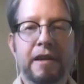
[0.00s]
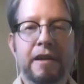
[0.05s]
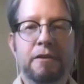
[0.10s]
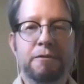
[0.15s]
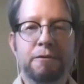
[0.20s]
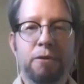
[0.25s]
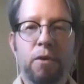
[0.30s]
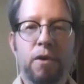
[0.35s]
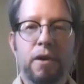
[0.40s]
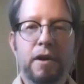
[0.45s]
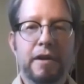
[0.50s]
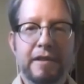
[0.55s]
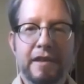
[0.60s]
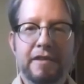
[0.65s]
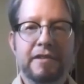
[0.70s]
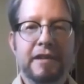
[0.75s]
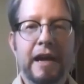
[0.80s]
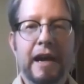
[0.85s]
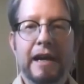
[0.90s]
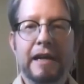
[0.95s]
for
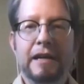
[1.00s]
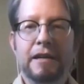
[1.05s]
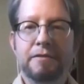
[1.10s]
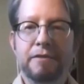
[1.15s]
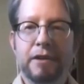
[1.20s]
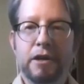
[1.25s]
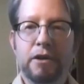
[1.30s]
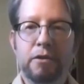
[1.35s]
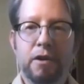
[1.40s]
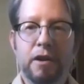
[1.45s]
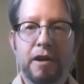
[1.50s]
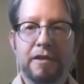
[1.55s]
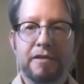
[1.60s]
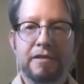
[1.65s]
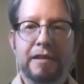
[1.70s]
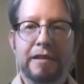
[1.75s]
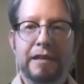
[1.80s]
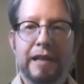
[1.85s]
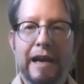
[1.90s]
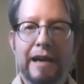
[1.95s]
this kind of a
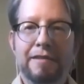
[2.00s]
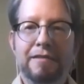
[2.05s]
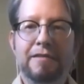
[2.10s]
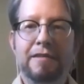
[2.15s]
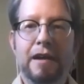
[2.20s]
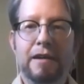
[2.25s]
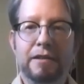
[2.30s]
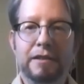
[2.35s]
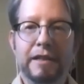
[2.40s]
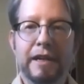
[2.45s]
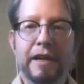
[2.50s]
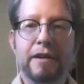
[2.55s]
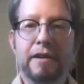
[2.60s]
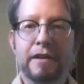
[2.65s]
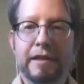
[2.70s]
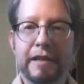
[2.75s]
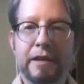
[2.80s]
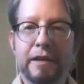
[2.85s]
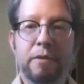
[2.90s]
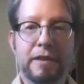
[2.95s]
cross-class
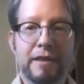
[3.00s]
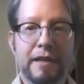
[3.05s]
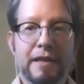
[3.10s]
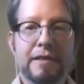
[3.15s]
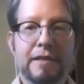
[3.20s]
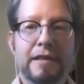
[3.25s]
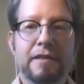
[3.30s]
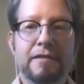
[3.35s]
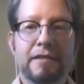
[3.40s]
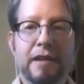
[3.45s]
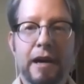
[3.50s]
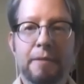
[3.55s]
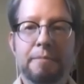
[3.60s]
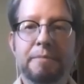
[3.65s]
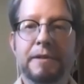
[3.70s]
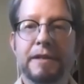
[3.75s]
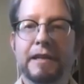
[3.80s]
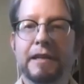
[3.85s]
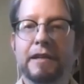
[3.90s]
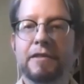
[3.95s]
solidarity within these
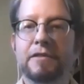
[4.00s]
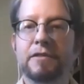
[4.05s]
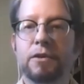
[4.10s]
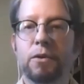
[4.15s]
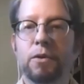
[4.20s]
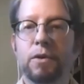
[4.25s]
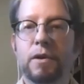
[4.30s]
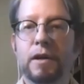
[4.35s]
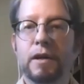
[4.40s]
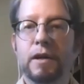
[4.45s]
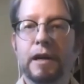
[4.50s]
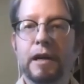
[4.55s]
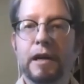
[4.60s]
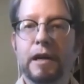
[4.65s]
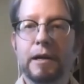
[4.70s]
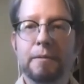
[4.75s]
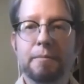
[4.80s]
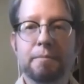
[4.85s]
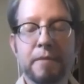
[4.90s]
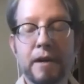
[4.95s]
companies or,
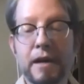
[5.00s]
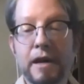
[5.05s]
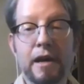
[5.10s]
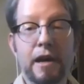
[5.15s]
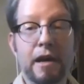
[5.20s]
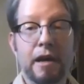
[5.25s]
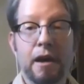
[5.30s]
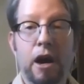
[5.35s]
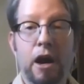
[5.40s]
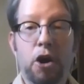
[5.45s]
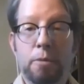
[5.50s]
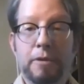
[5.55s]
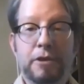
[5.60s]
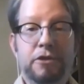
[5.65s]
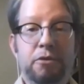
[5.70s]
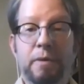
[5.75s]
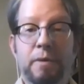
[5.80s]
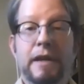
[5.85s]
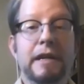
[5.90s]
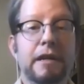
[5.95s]
um, or
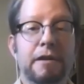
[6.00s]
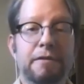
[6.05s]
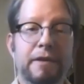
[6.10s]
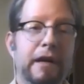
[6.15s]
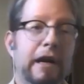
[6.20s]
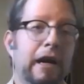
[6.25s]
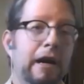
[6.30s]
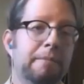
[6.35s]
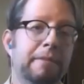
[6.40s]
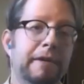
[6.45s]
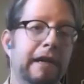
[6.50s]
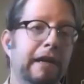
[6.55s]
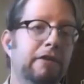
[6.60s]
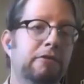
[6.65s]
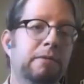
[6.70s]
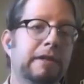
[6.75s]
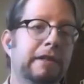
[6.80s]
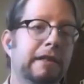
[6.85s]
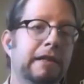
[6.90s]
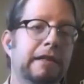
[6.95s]
between different
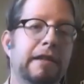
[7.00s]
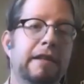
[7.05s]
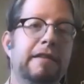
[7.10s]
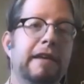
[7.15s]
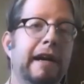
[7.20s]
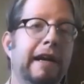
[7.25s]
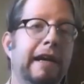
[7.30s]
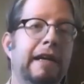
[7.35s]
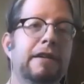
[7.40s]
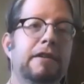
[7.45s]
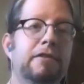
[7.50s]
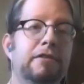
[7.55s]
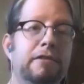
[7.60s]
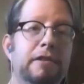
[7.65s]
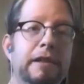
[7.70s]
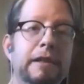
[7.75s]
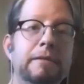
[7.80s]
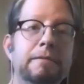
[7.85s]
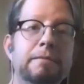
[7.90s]
companies within the tech industry?